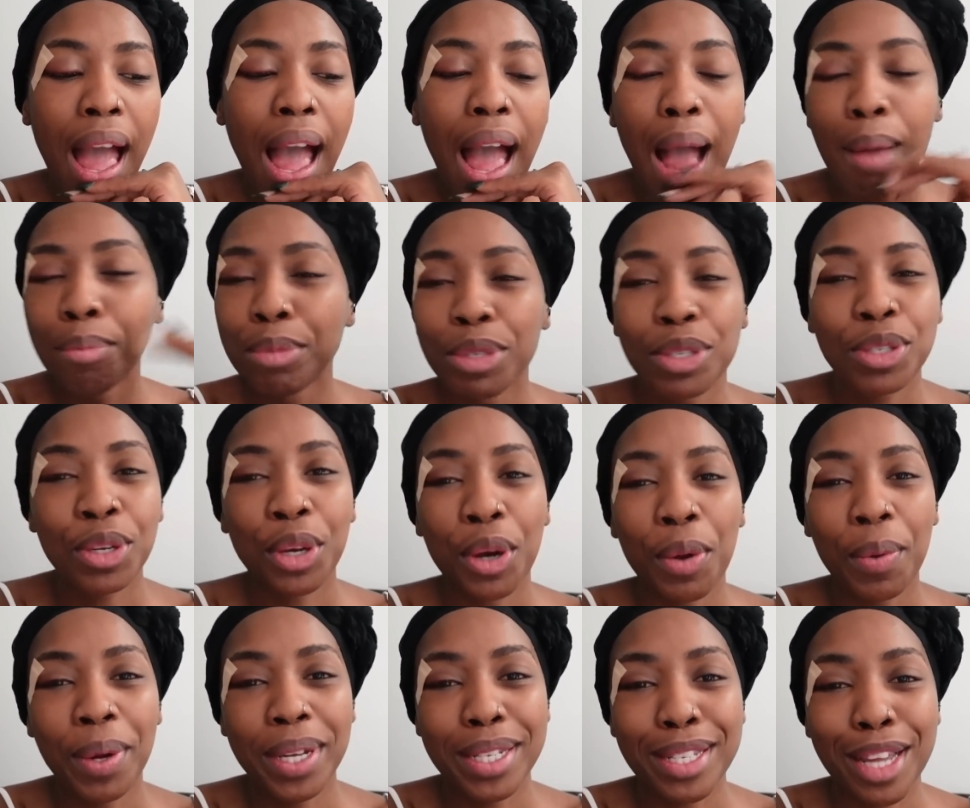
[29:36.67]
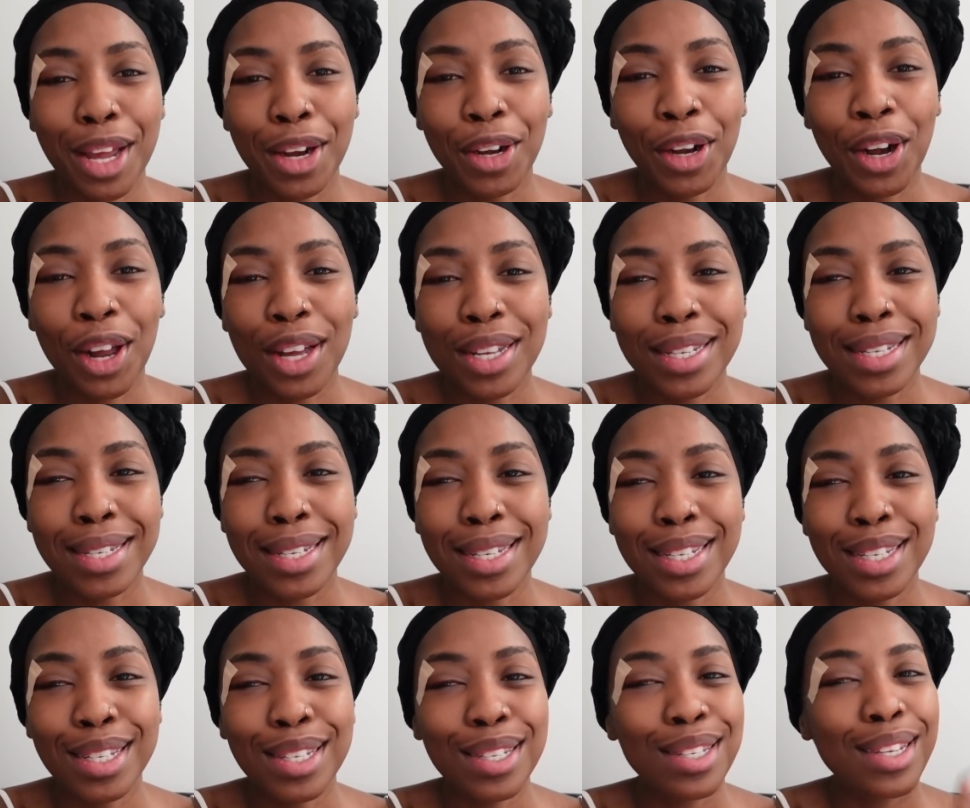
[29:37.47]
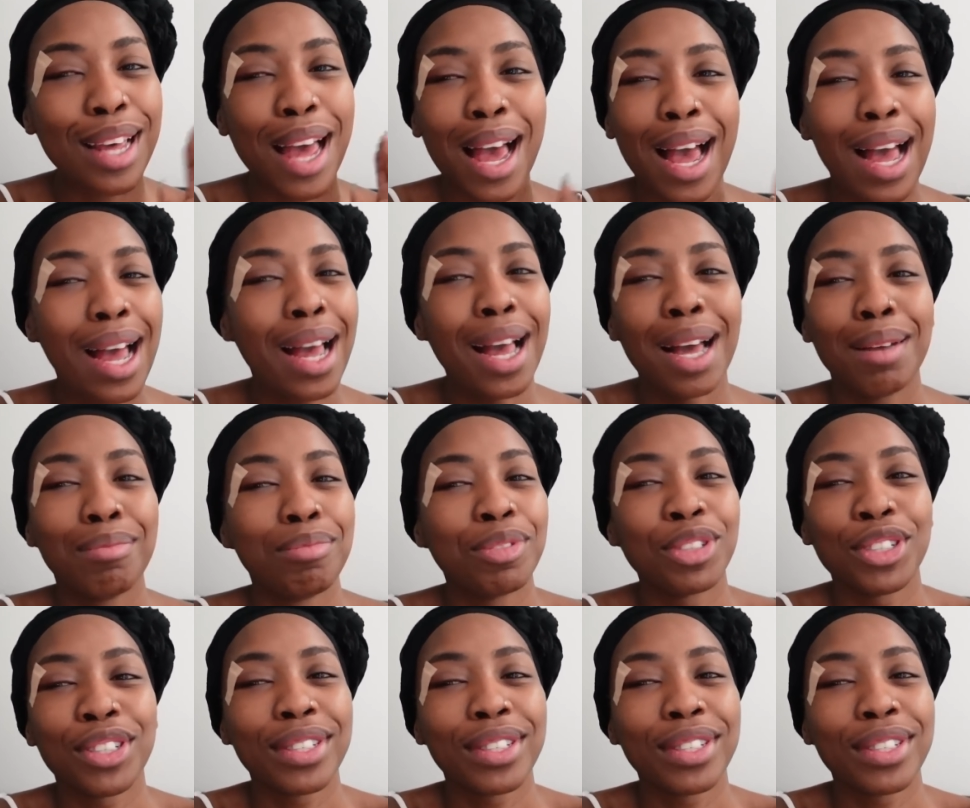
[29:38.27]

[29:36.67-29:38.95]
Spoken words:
I'm just going to wear sunglasses. I